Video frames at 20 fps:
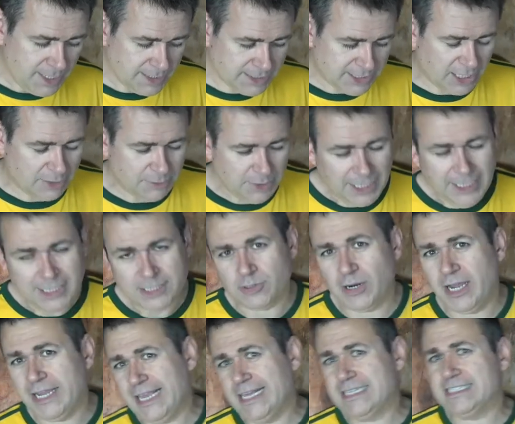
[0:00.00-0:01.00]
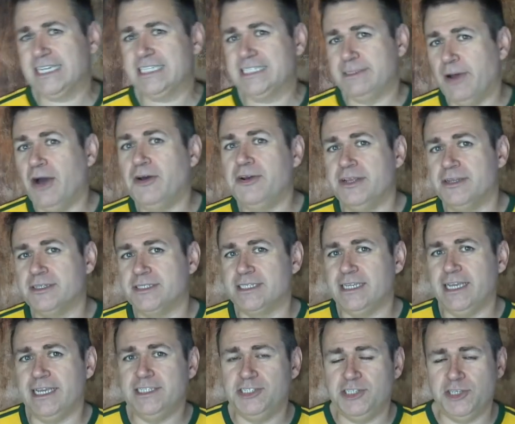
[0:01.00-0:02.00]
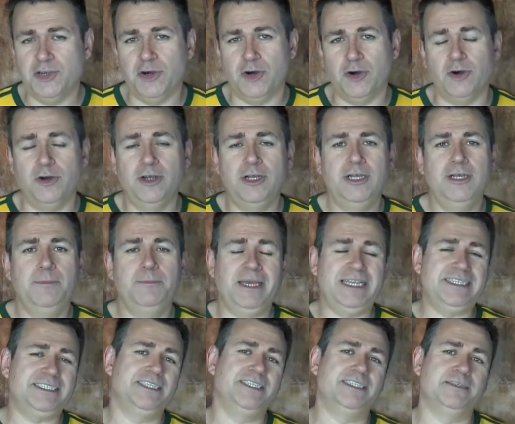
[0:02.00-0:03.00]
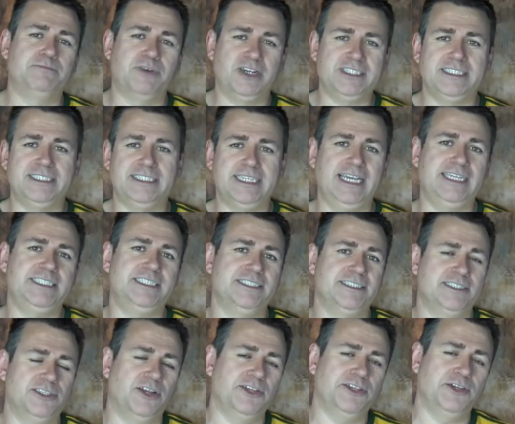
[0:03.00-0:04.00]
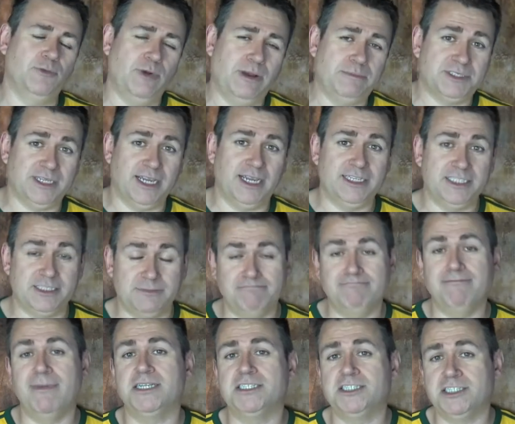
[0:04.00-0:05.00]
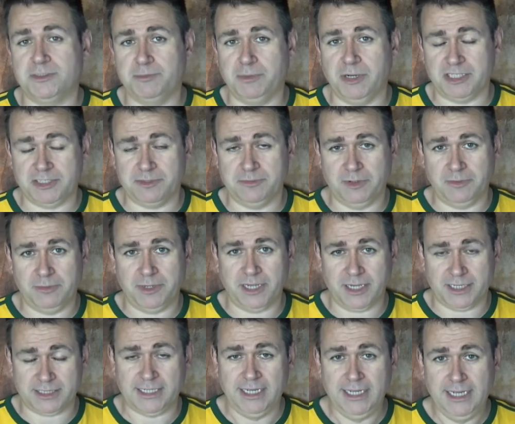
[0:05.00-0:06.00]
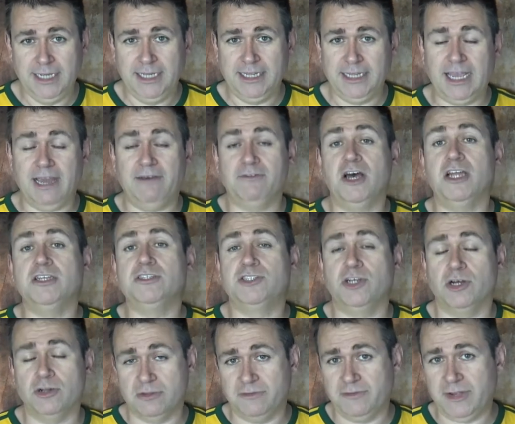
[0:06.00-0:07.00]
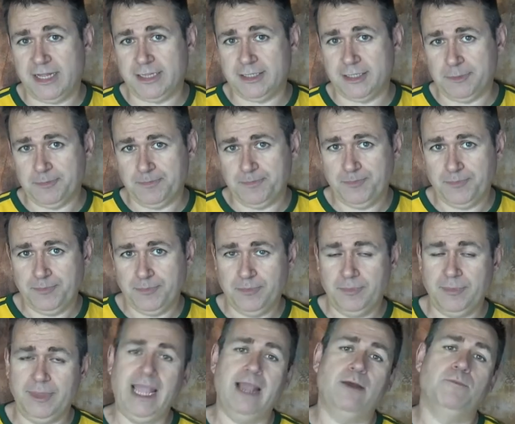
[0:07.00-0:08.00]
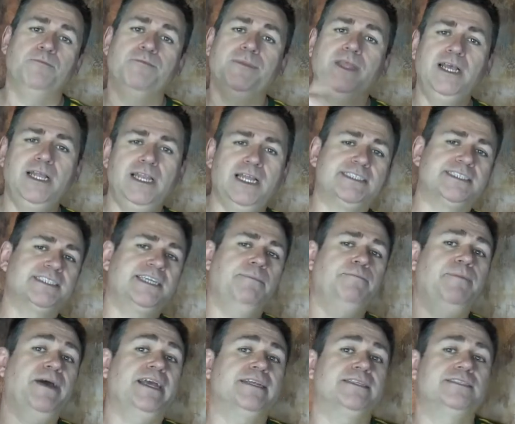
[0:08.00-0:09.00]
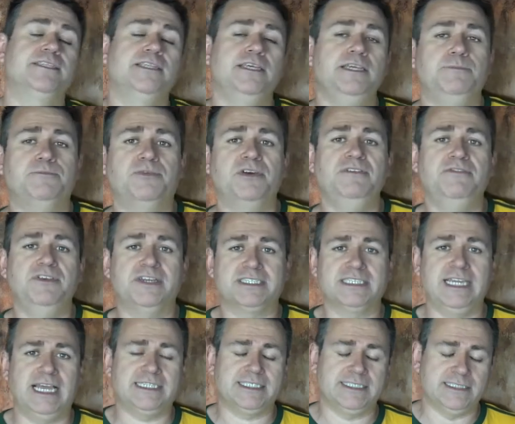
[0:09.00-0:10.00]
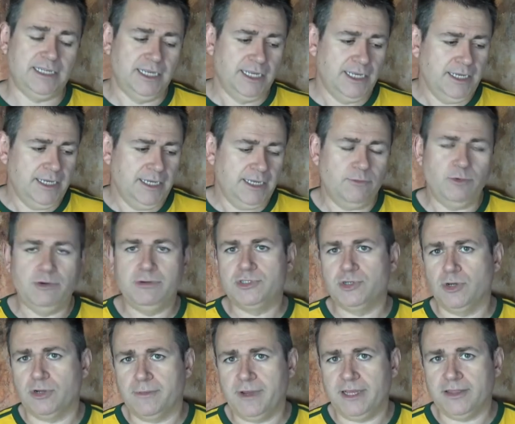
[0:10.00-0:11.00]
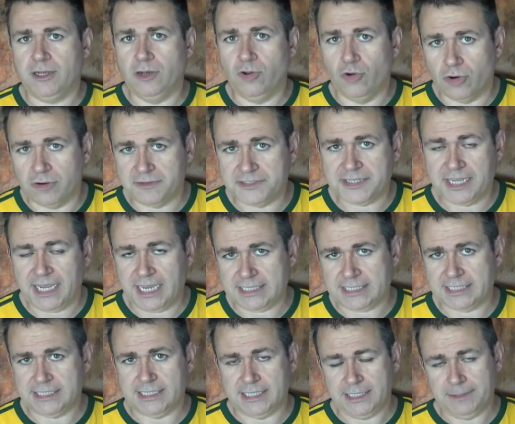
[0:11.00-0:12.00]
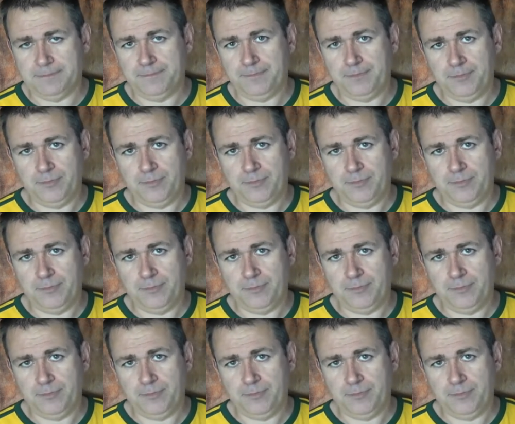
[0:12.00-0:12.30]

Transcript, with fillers: So try and get testimonials into your pitches and presentations and on your website as much as possible because they have untold value. Now, let's skip back to the previous lesson. We were talking about the law of scarcity.